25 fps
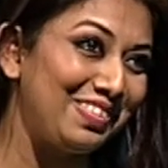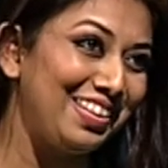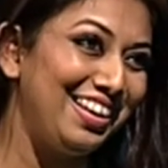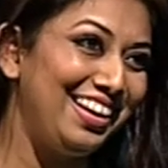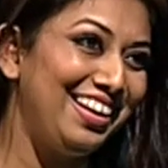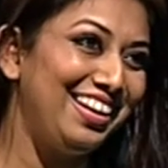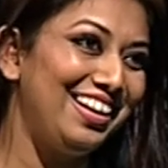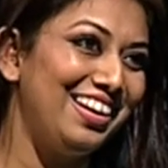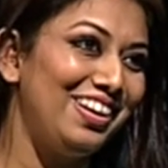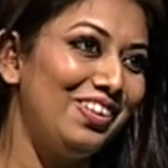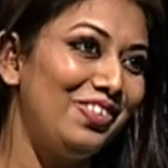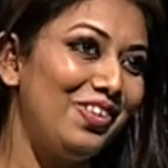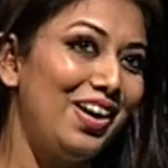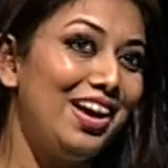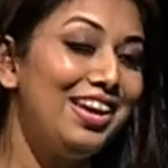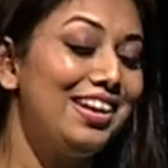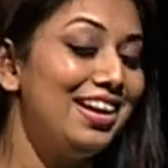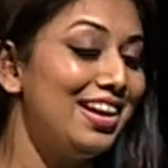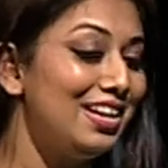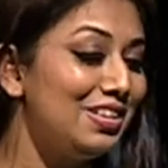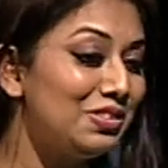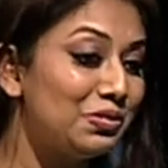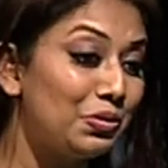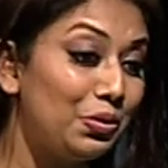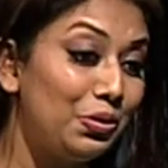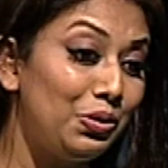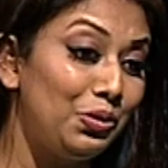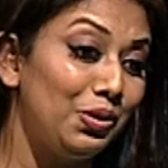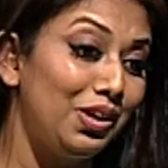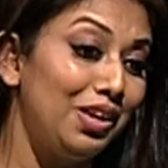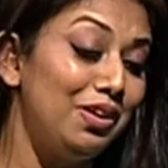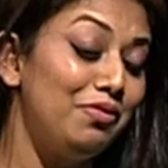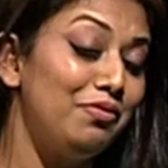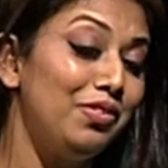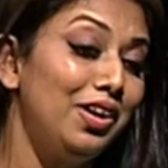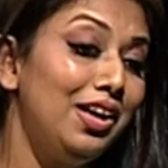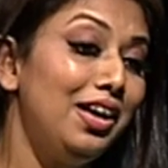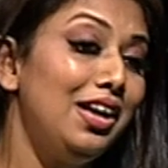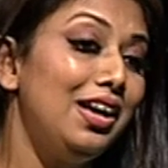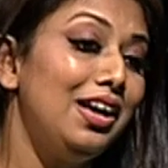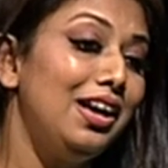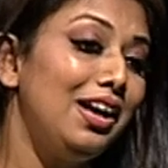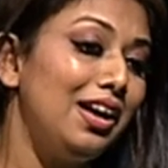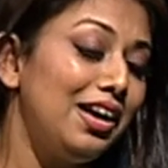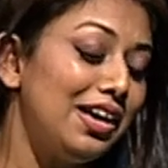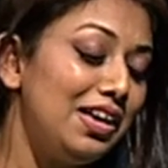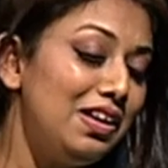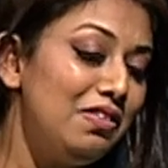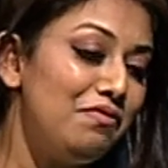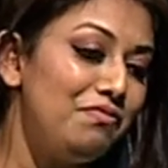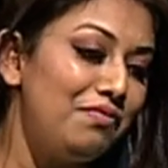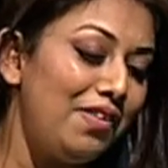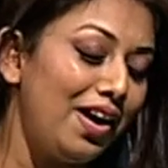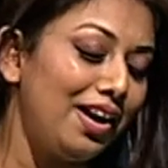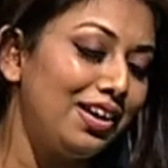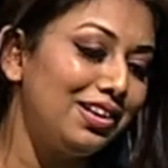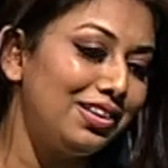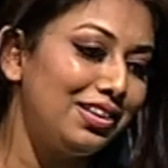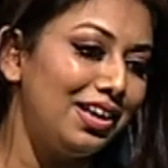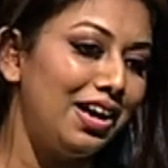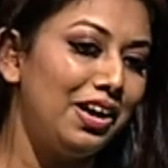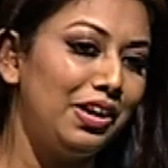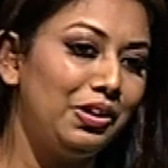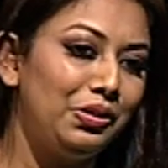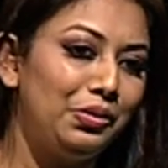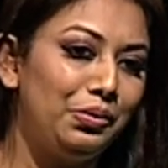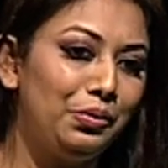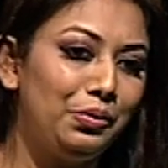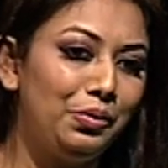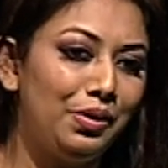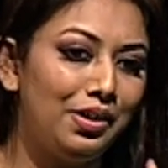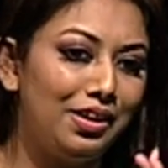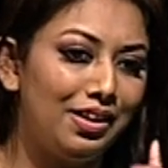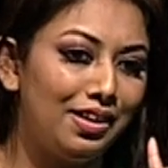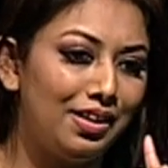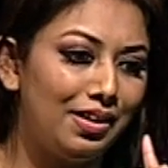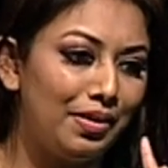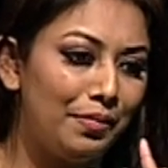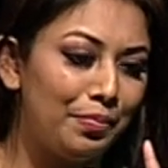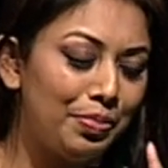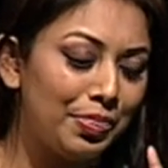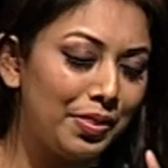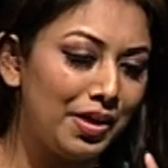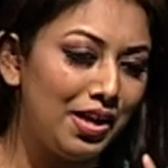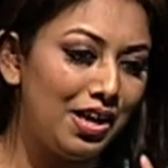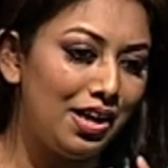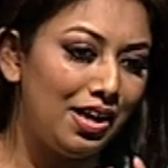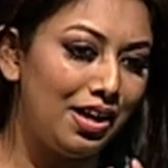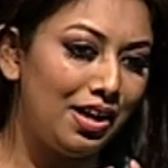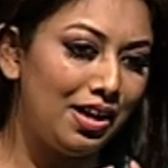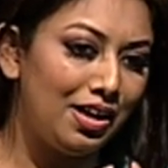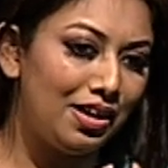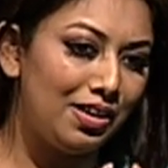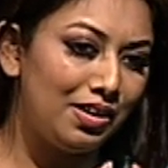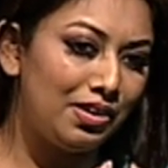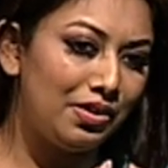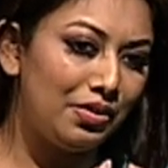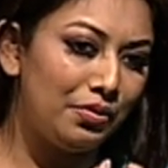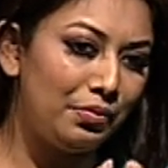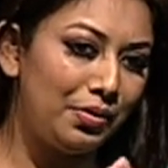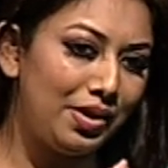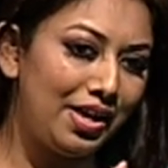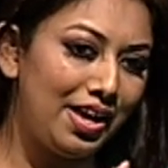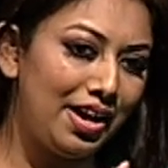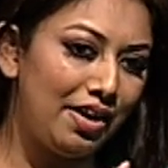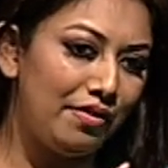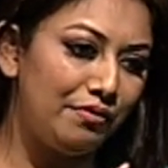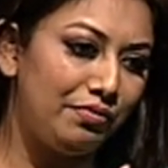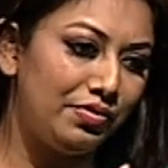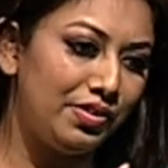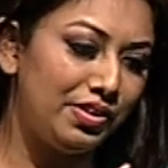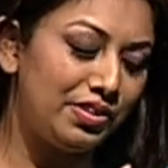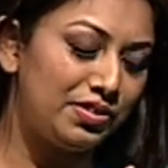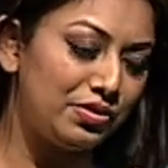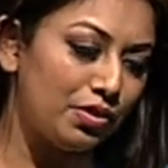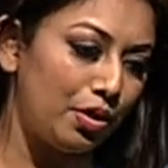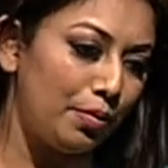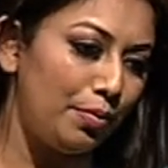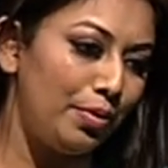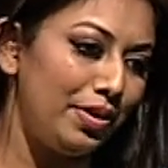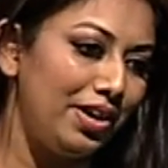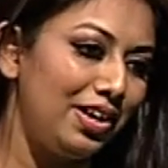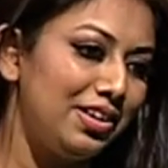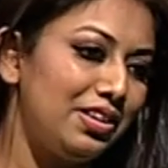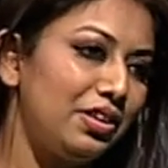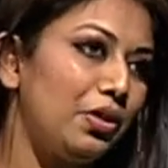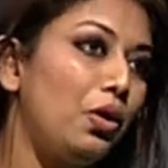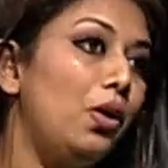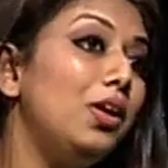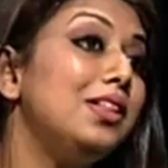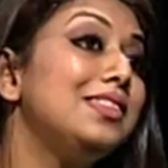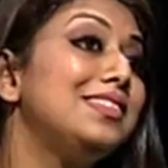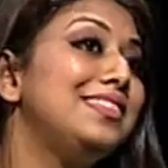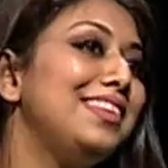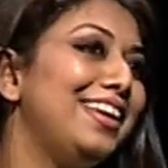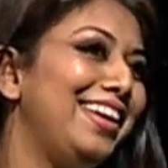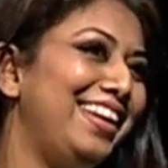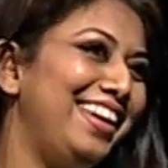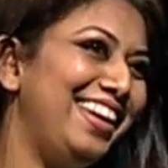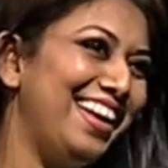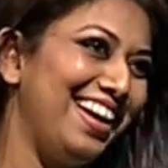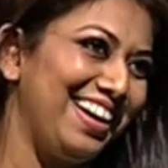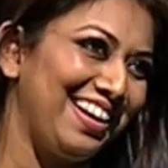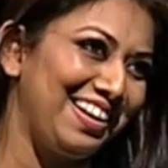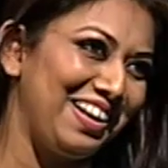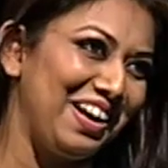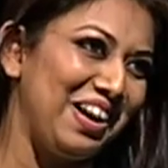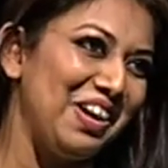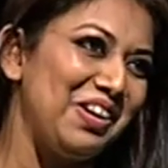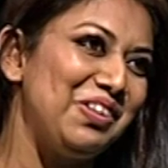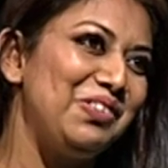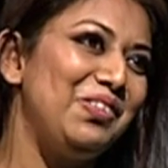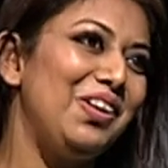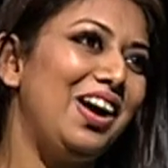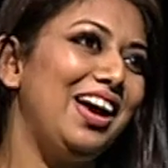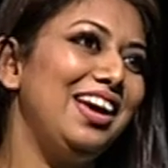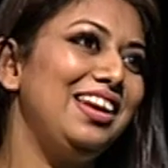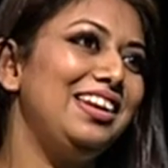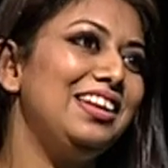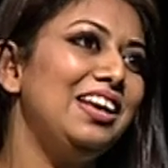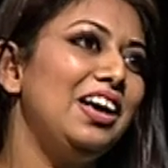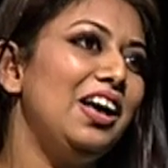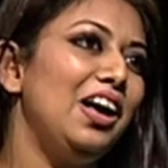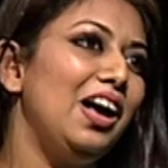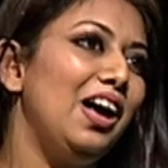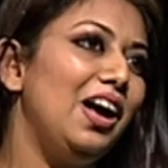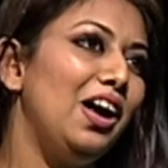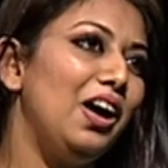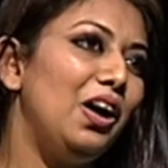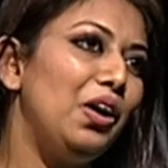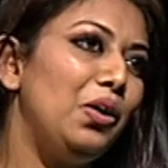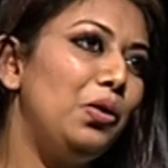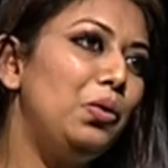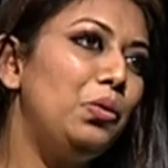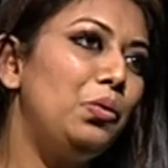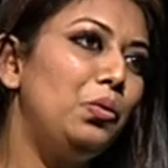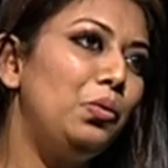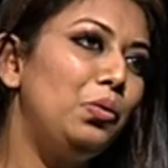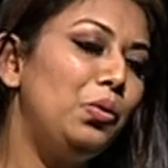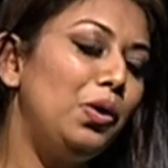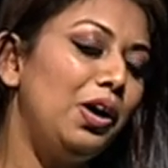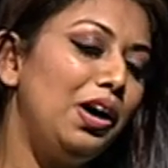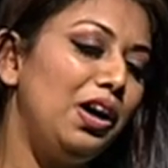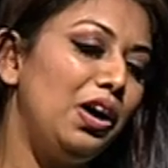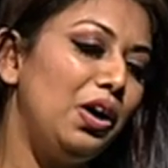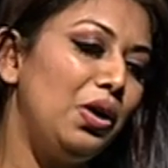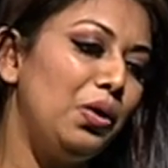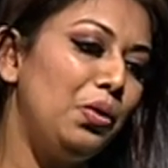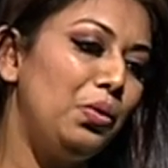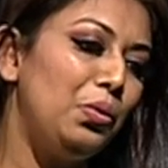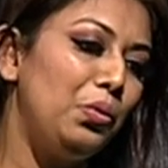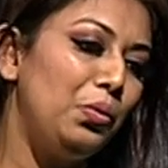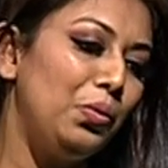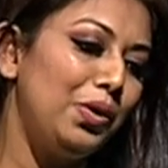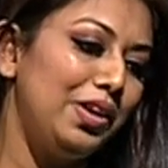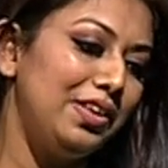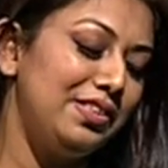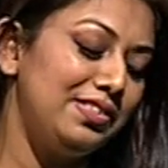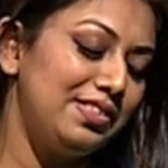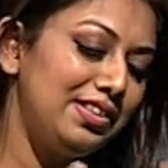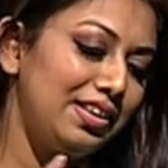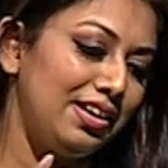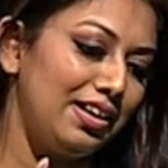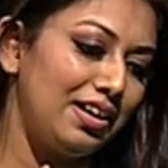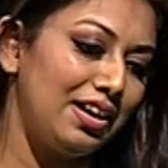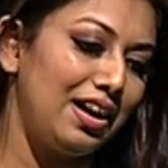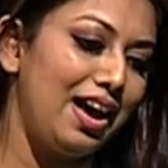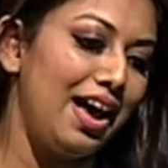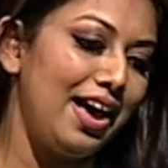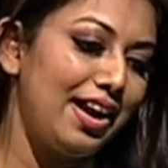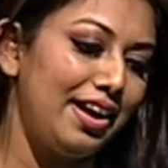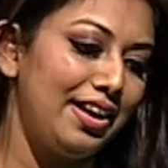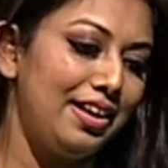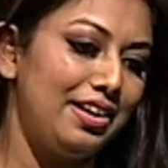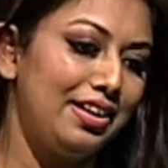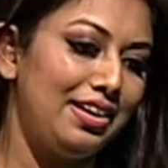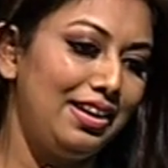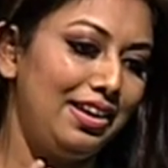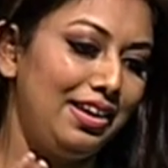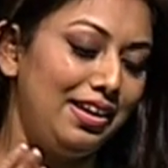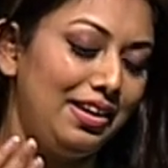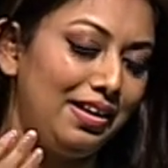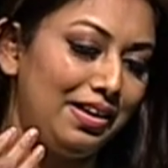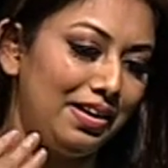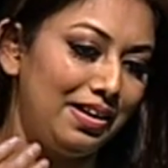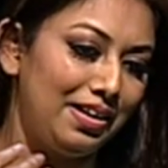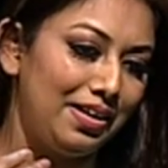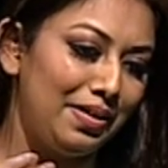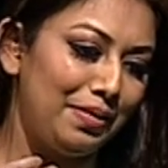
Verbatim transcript: right? And it's going to give, in fact, Tharindu, we have this operator called Sail Lanka, right? Who is currently